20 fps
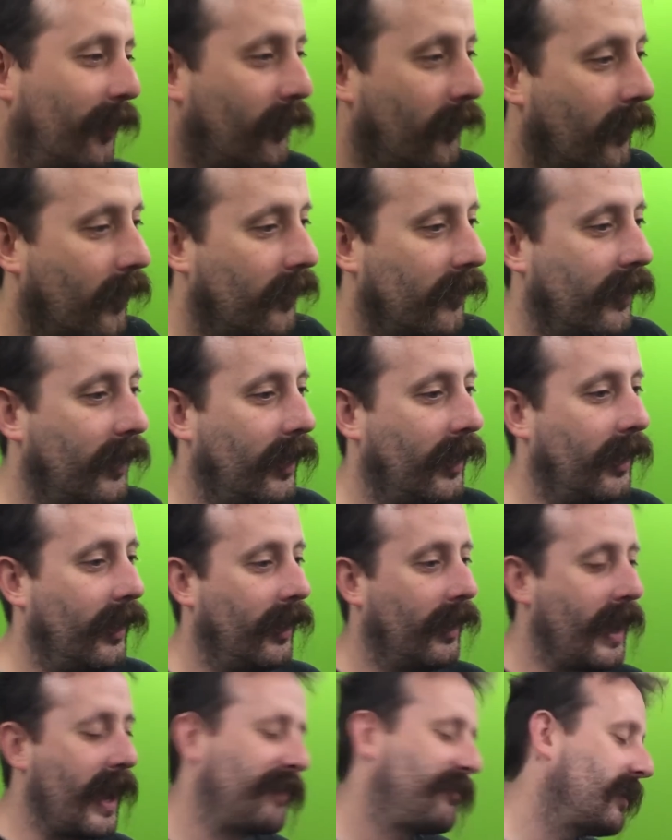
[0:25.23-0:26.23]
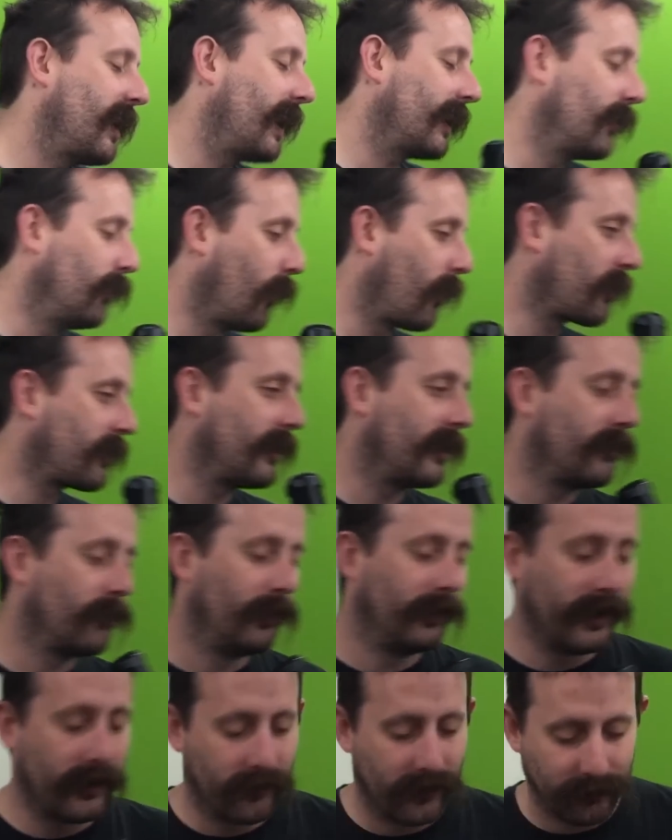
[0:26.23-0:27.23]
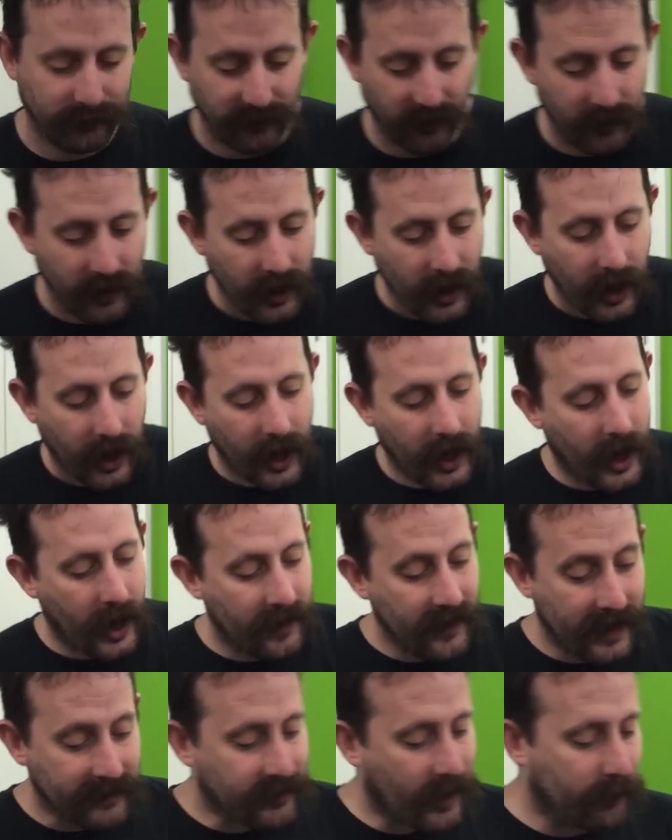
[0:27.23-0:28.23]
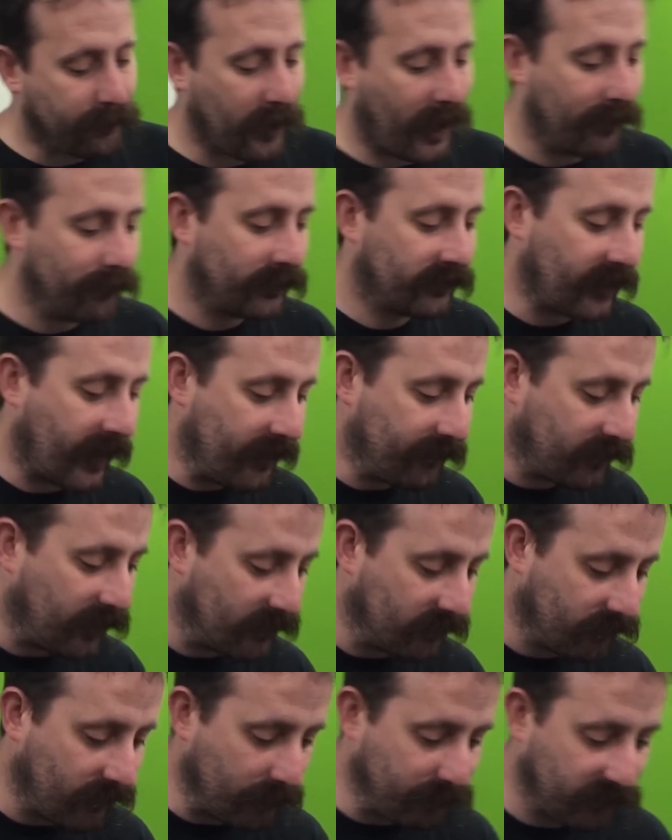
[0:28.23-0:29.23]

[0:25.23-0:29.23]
Or, oh, yeah? Actually, I can work it into a later episode. That's not a problem, because I have tons of